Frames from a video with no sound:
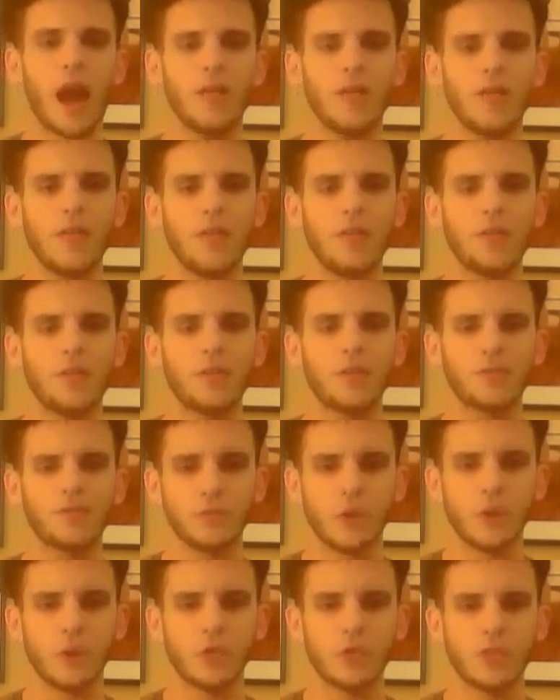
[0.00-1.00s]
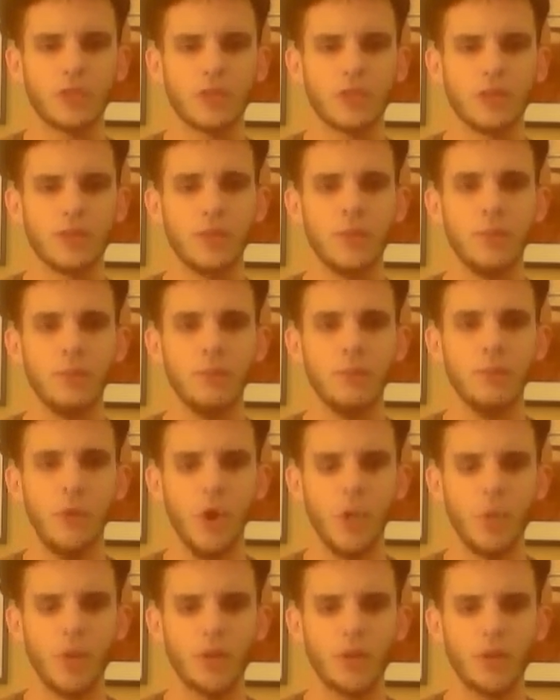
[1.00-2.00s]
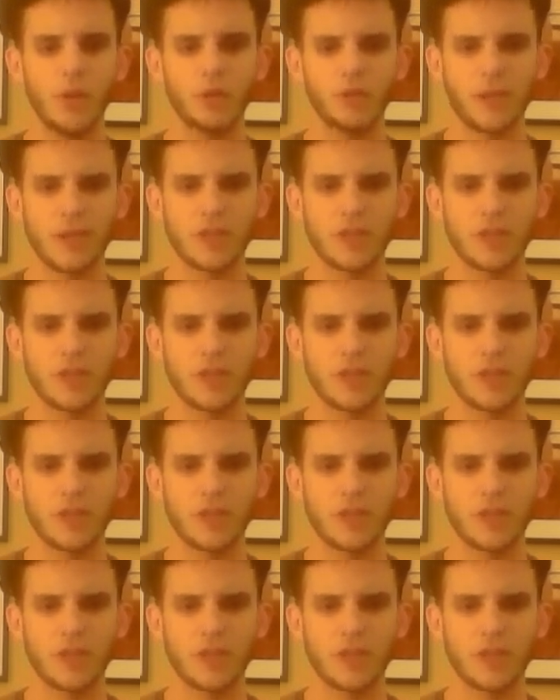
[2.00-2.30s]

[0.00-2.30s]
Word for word: the frozen moment of